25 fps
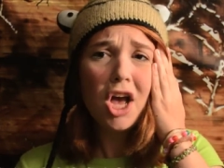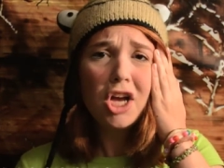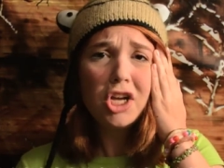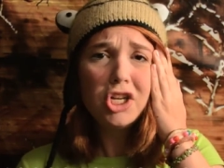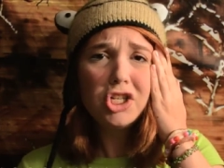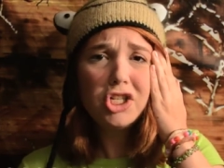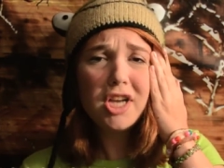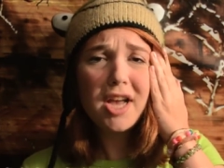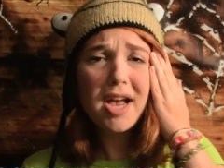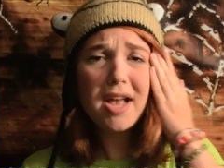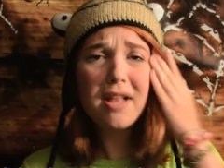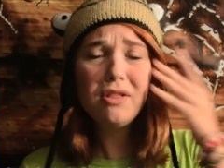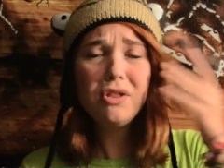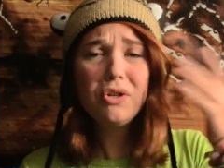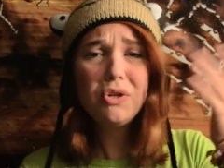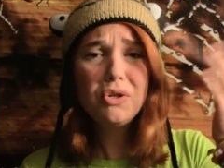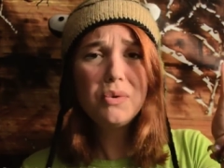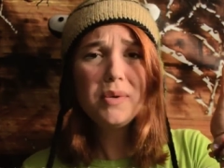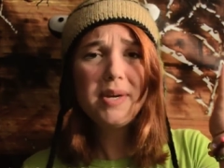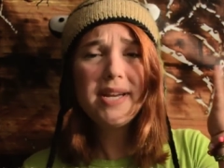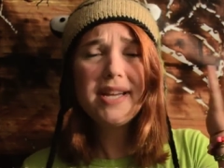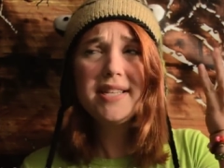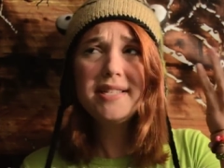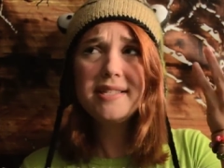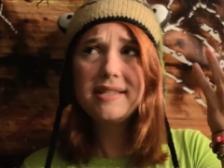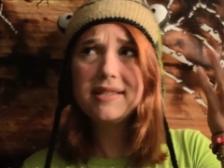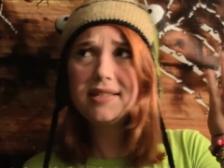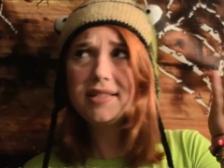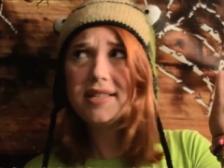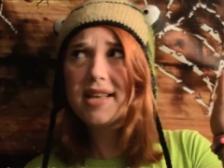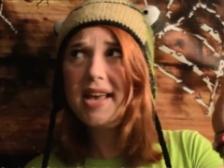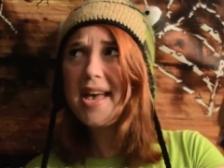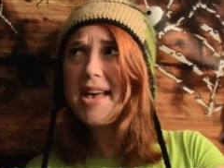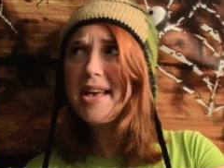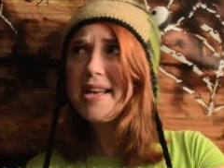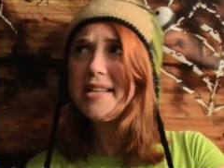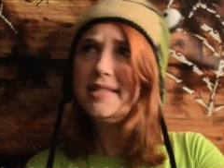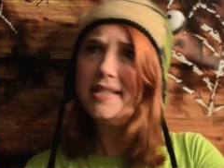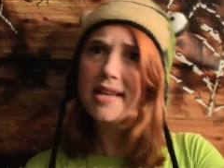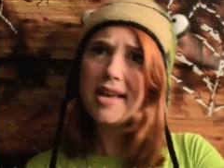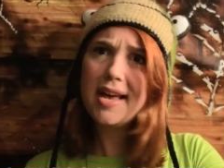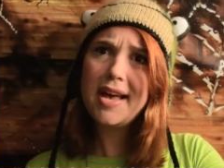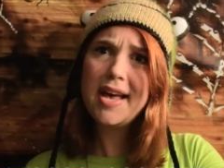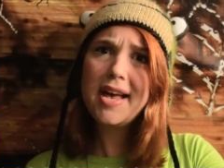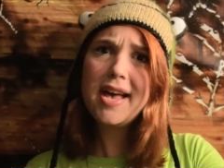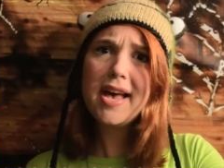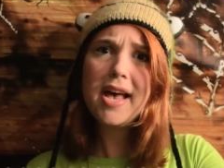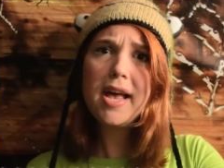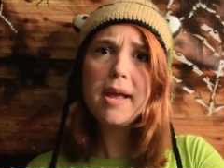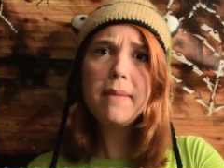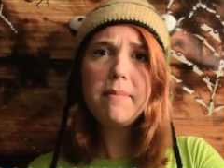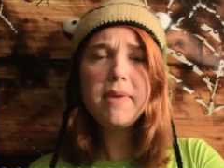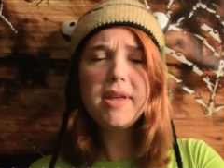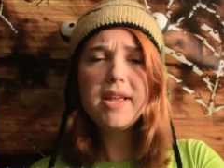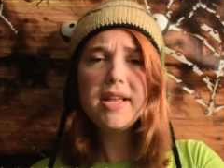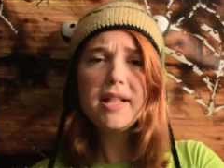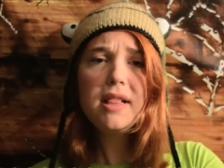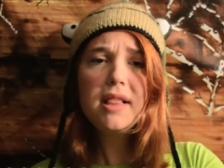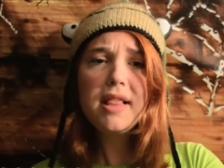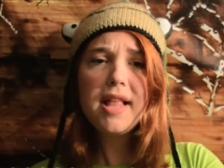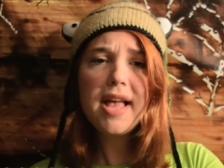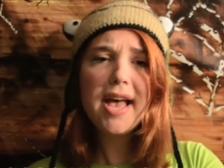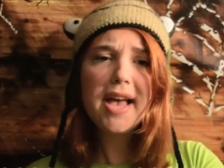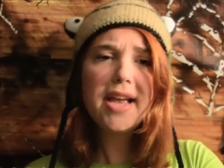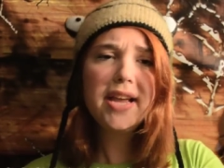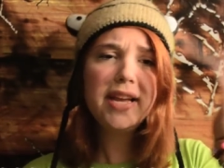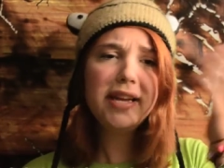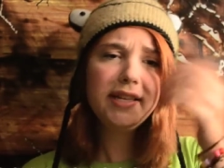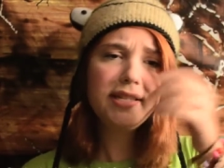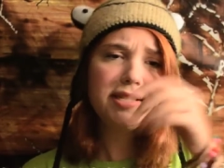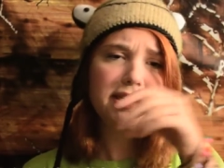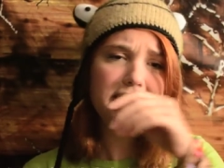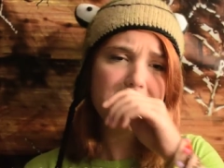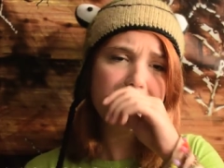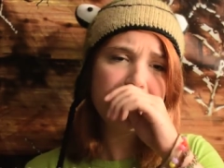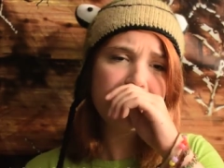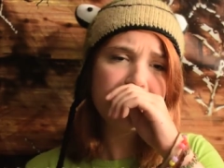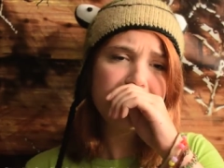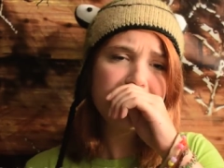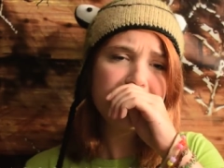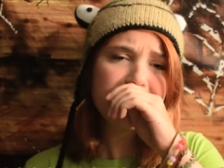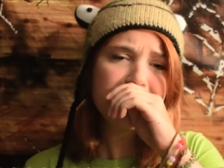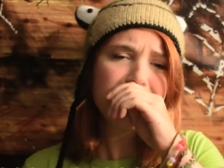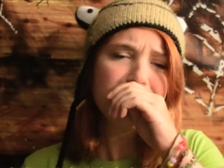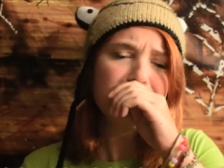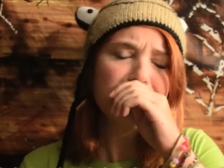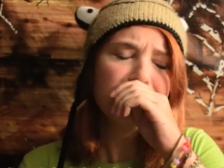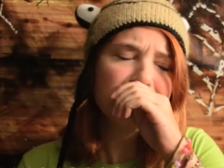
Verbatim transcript: Jean-Louis says I'm enlightened.